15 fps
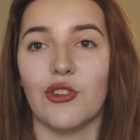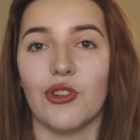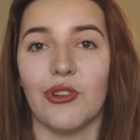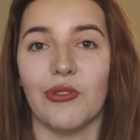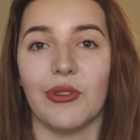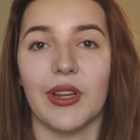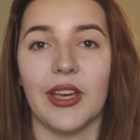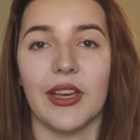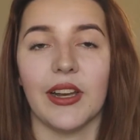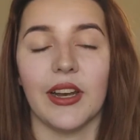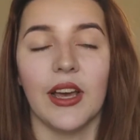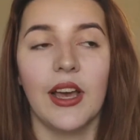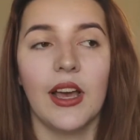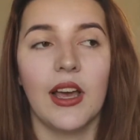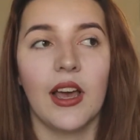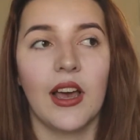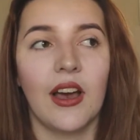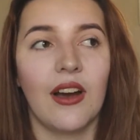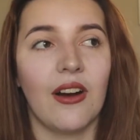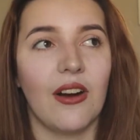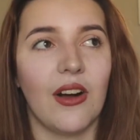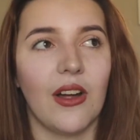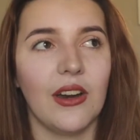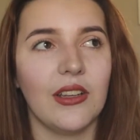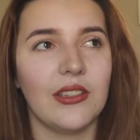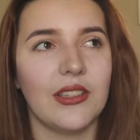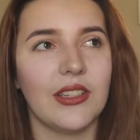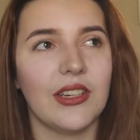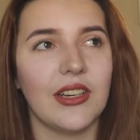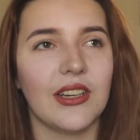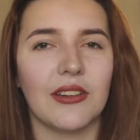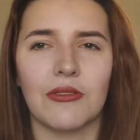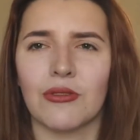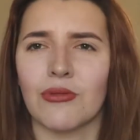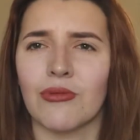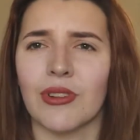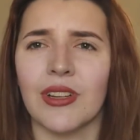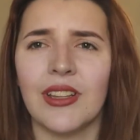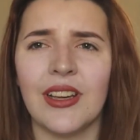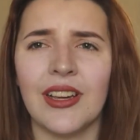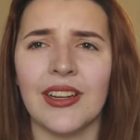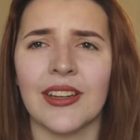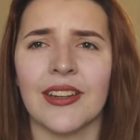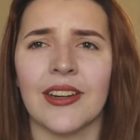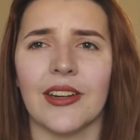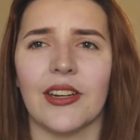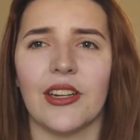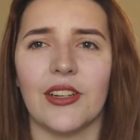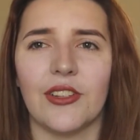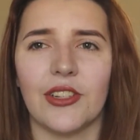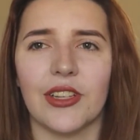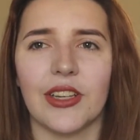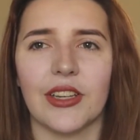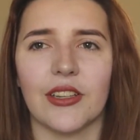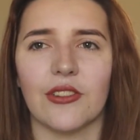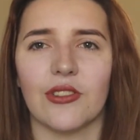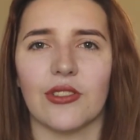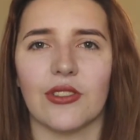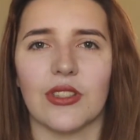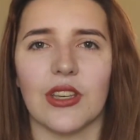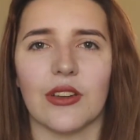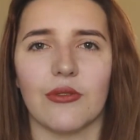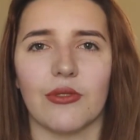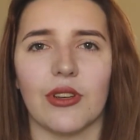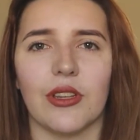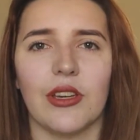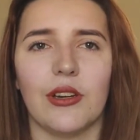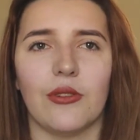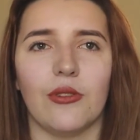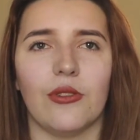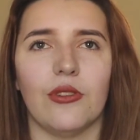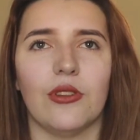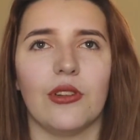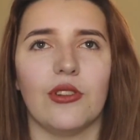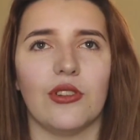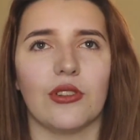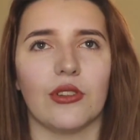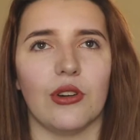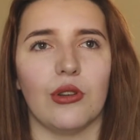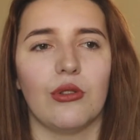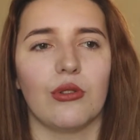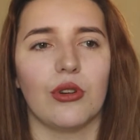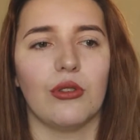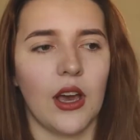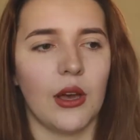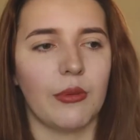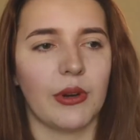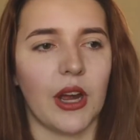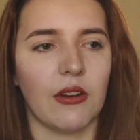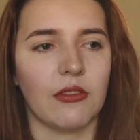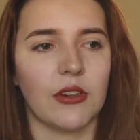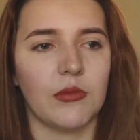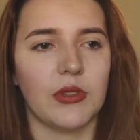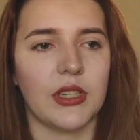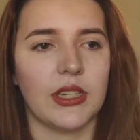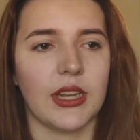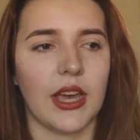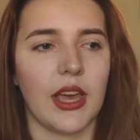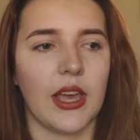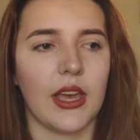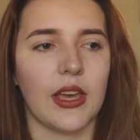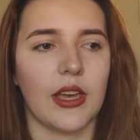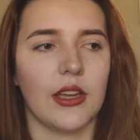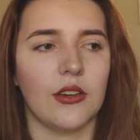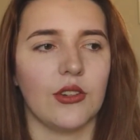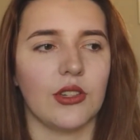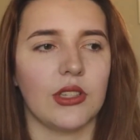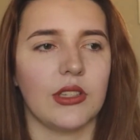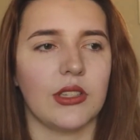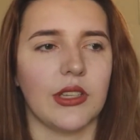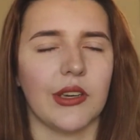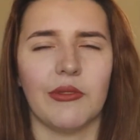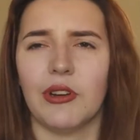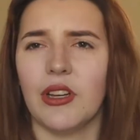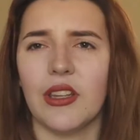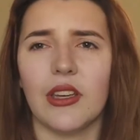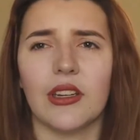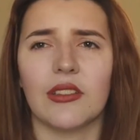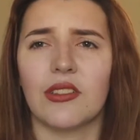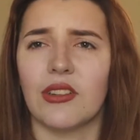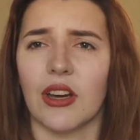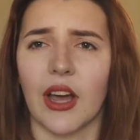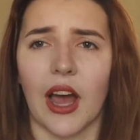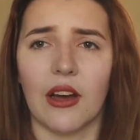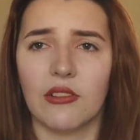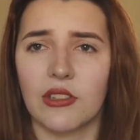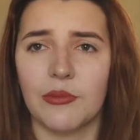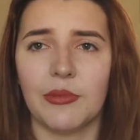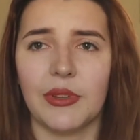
June, and honestly it was really encouraging and just like really cool to just go through a Proverbs a day and just see what like stuck out to